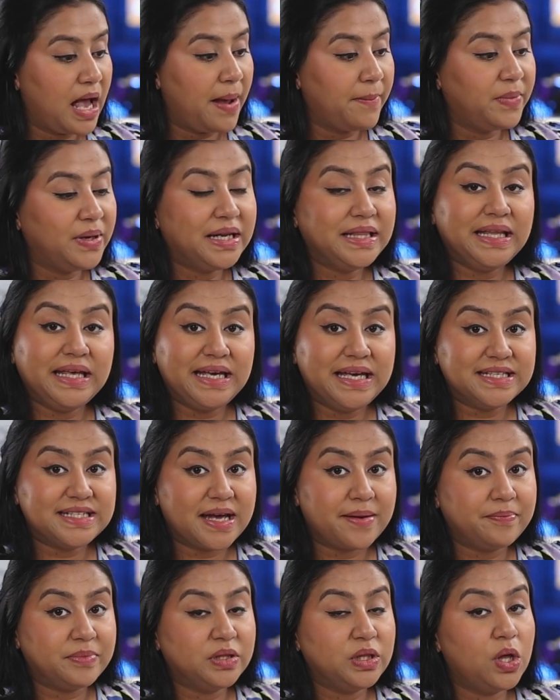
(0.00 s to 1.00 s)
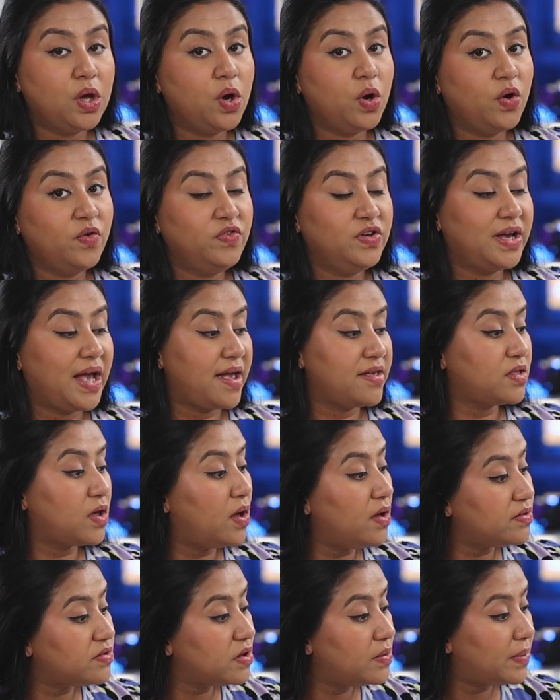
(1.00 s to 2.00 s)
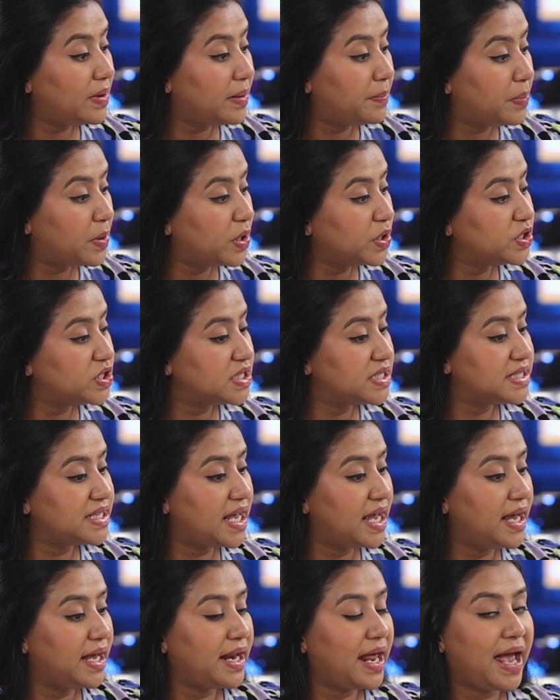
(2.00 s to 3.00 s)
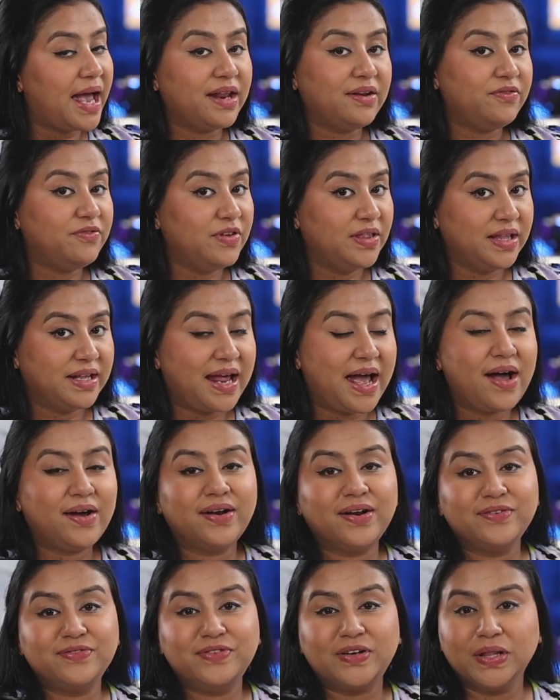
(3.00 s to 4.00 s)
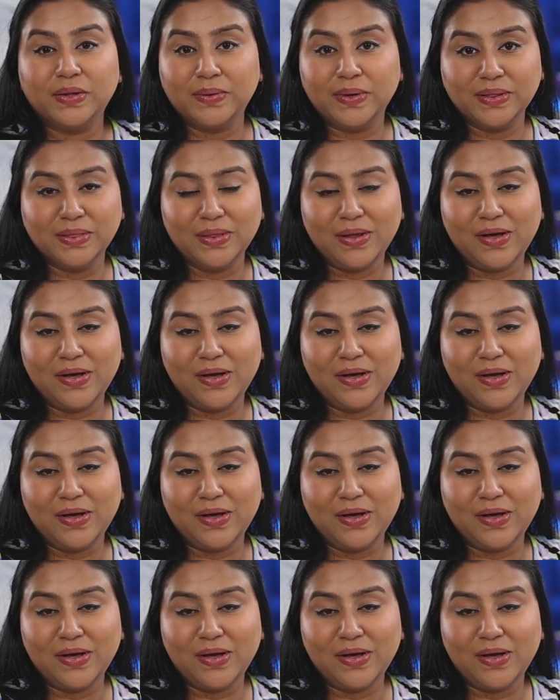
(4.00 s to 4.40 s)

I'm going to link it down below if you guys also want to purchase it and fill it out and follow